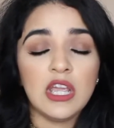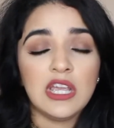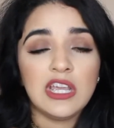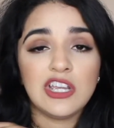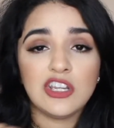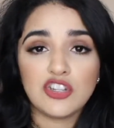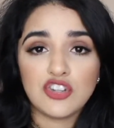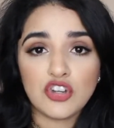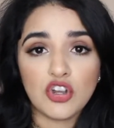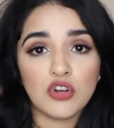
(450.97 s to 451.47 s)

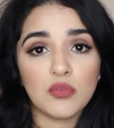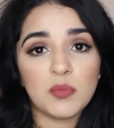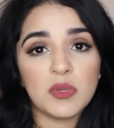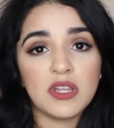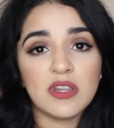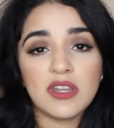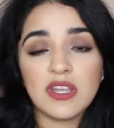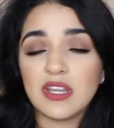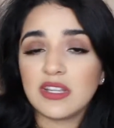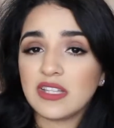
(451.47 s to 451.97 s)
he showed
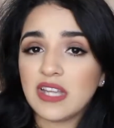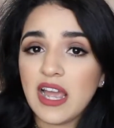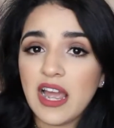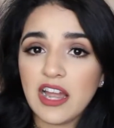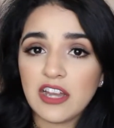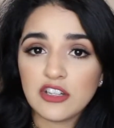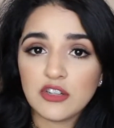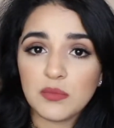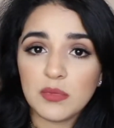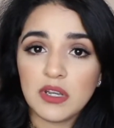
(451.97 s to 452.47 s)
me the
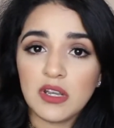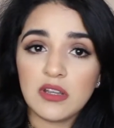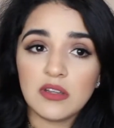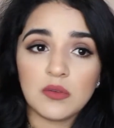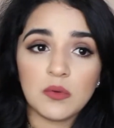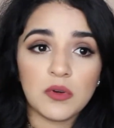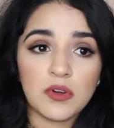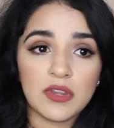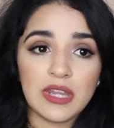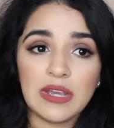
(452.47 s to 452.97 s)

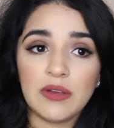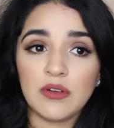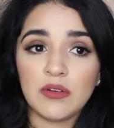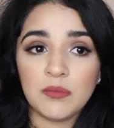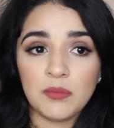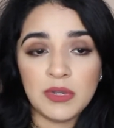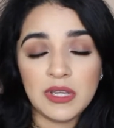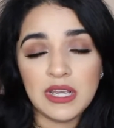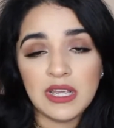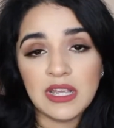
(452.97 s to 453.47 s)
attachments where they
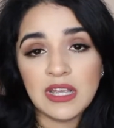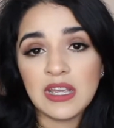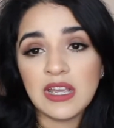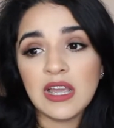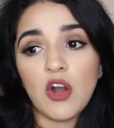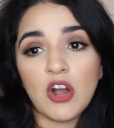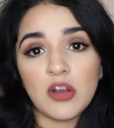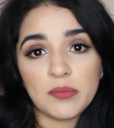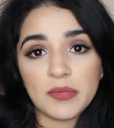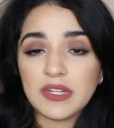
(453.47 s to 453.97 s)
would be
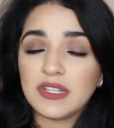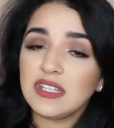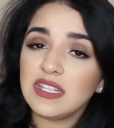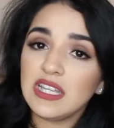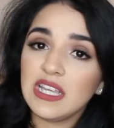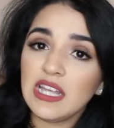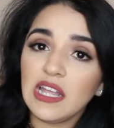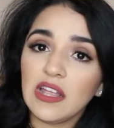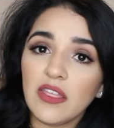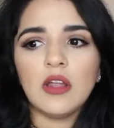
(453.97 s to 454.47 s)
on my
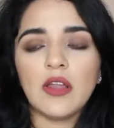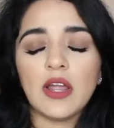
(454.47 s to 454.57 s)
teeth.